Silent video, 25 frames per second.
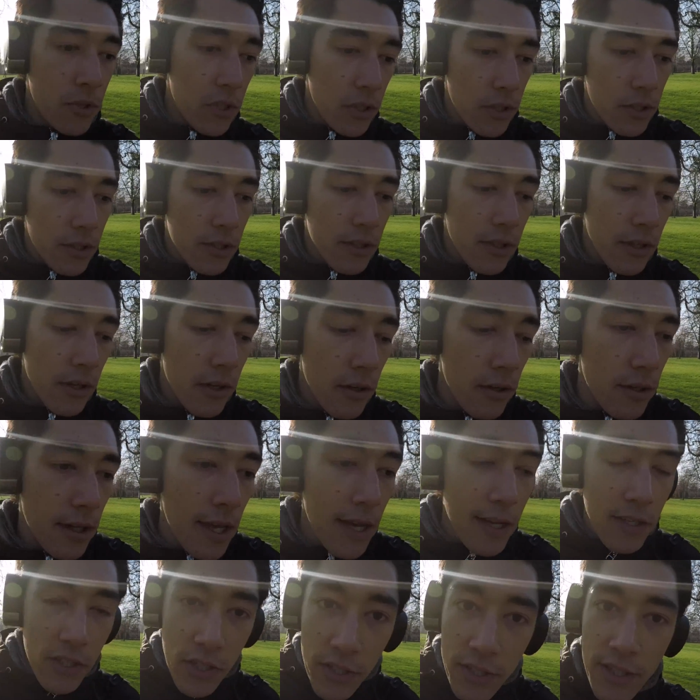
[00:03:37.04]
just
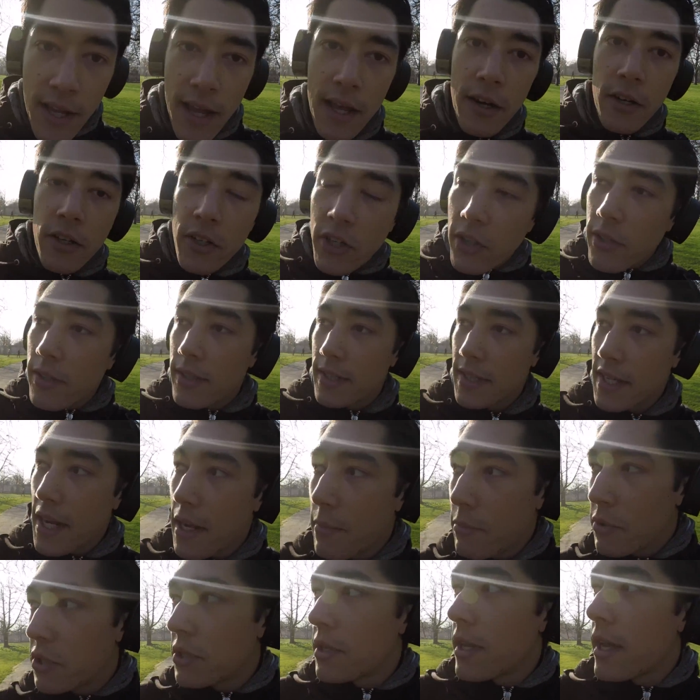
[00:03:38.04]
had a good
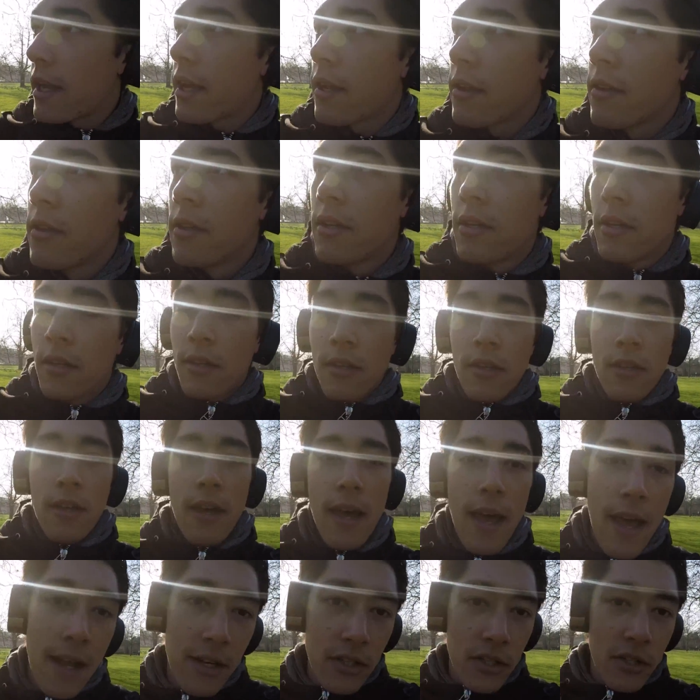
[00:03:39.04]
time today.
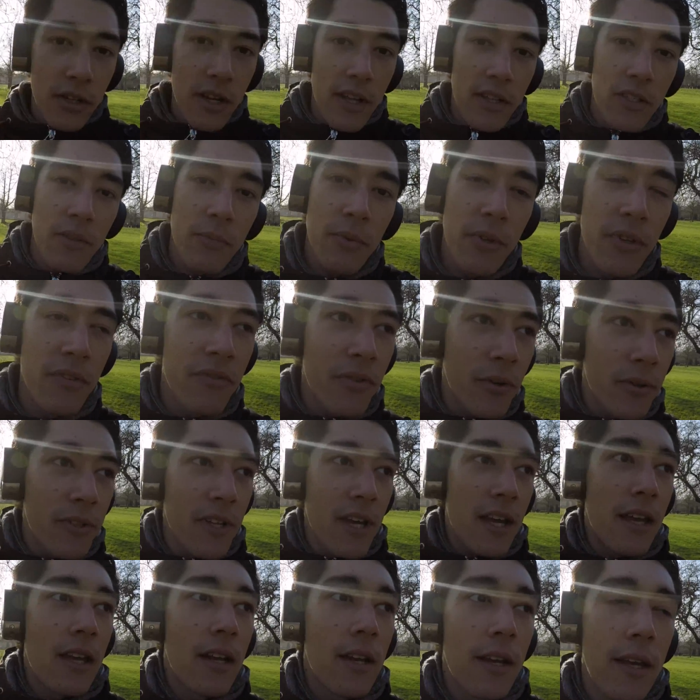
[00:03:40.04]
And today's a beautiful
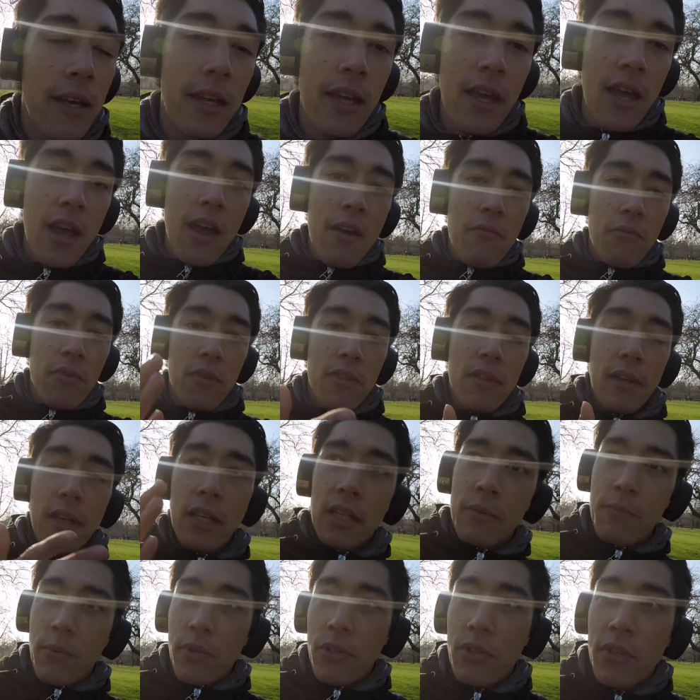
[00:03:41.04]
day. Like, everything
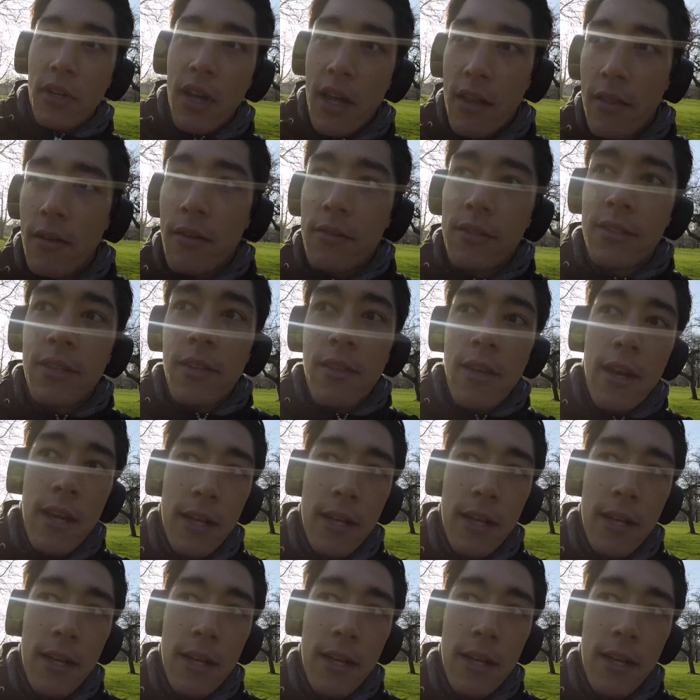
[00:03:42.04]
is put together so